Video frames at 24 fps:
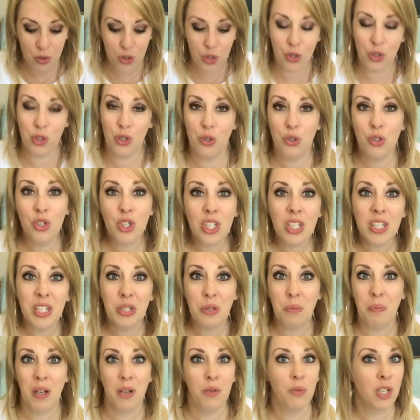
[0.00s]
So usually you
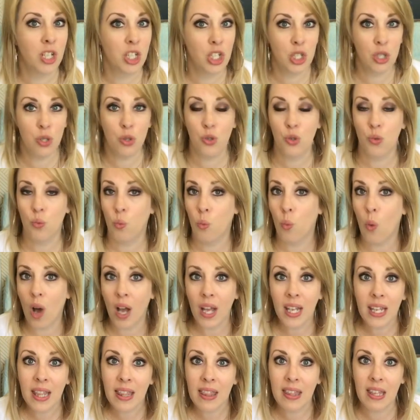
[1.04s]
might want to choose
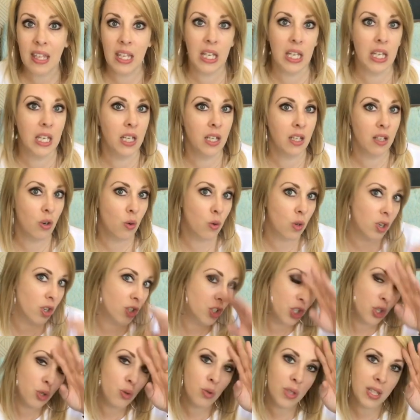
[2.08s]
one thing or
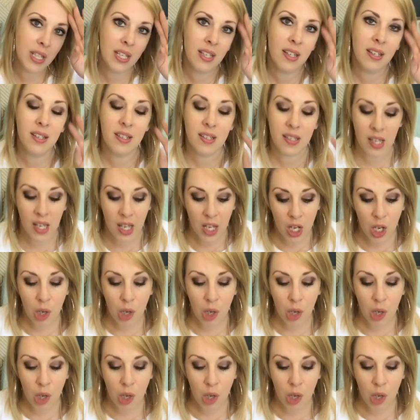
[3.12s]
2 things